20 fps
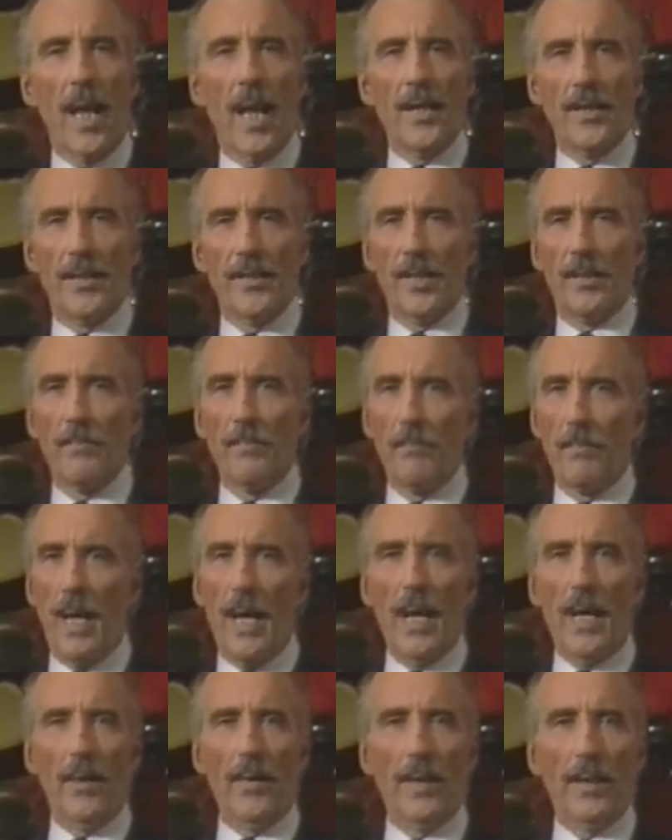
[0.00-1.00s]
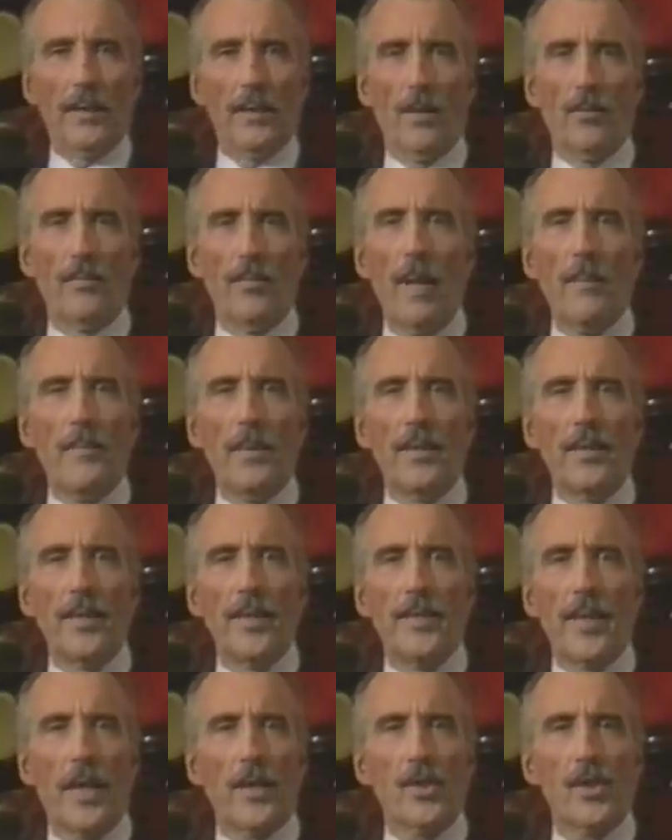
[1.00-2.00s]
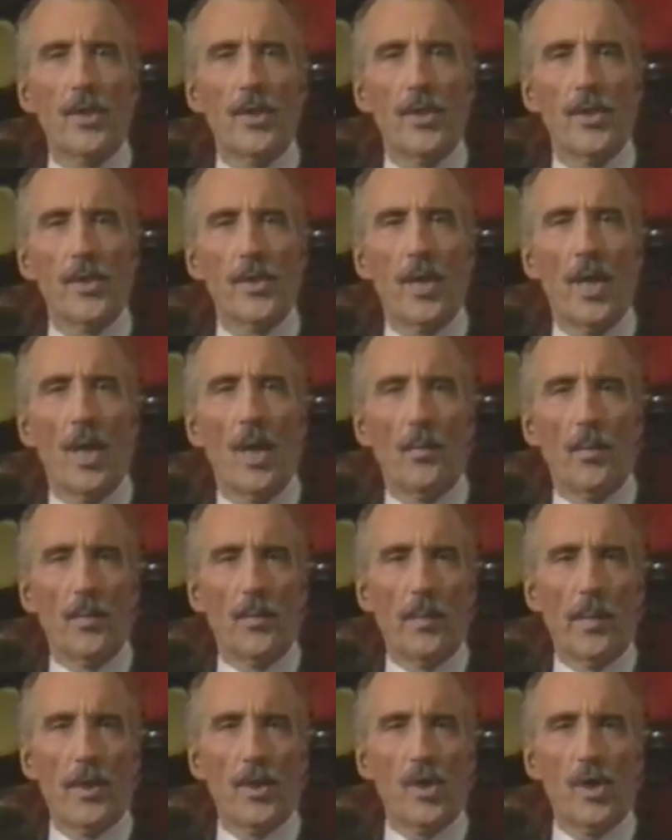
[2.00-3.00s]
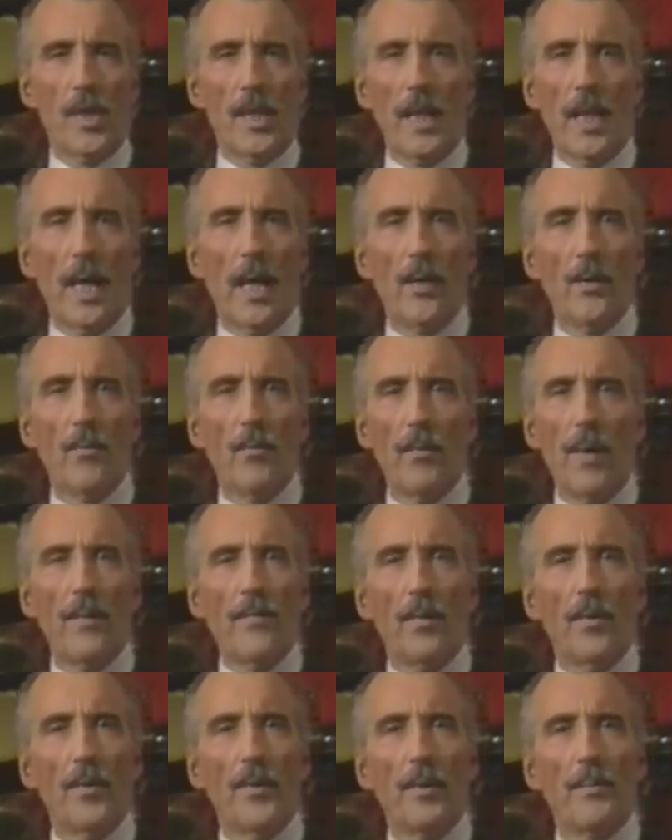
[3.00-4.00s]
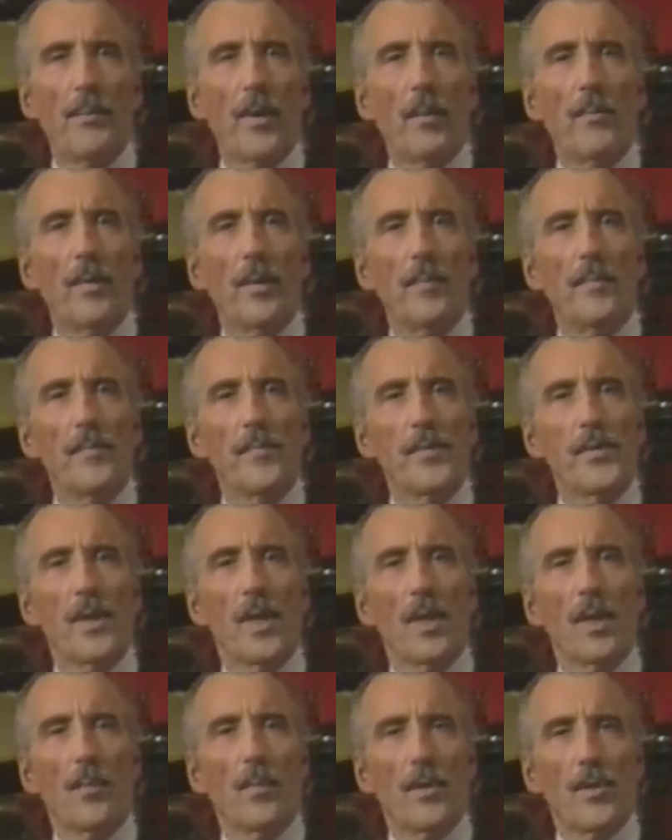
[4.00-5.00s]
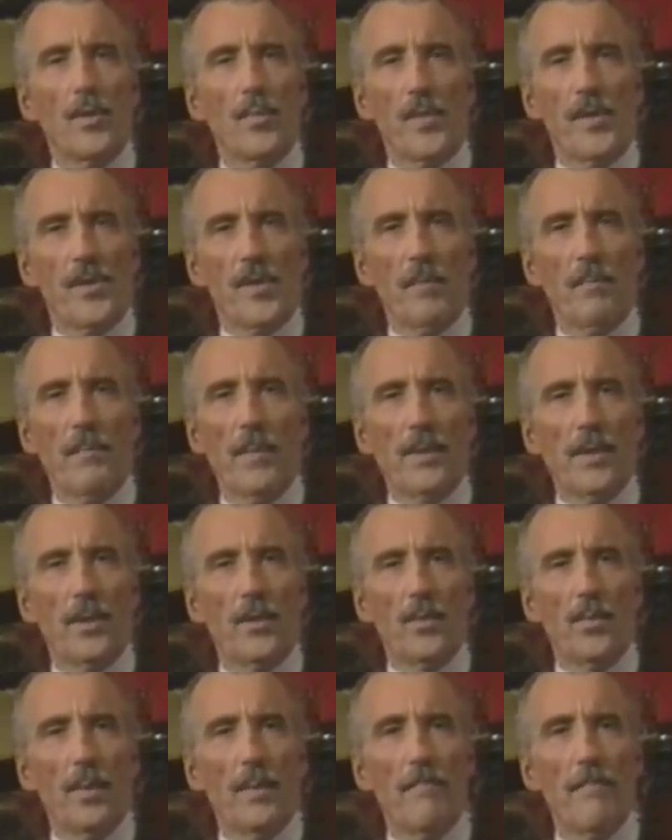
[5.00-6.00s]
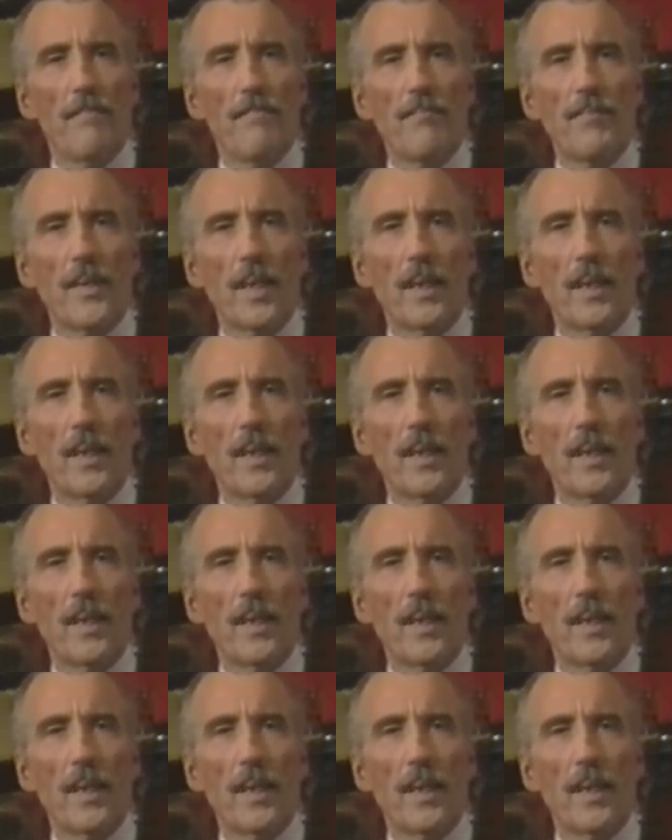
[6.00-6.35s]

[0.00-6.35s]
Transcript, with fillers: and in admiring the rapid deductions with which he unraveled the problems which were submitted to him.